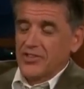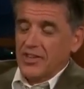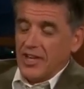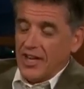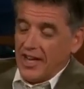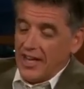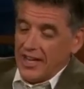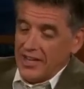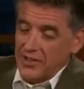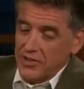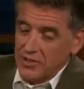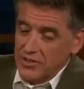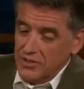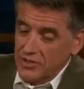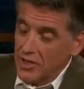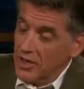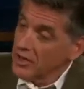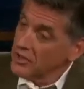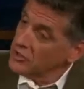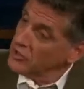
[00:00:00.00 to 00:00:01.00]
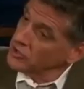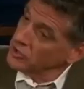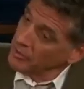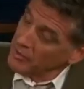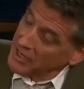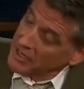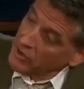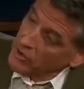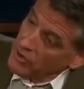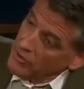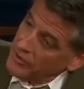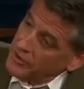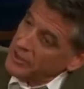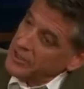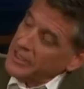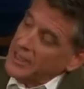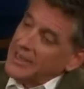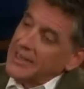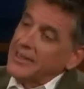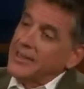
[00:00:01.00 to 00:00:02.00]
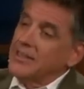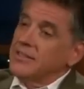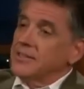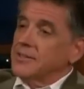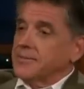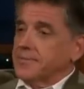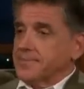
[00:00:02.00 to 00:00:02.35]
Did you make it over in England?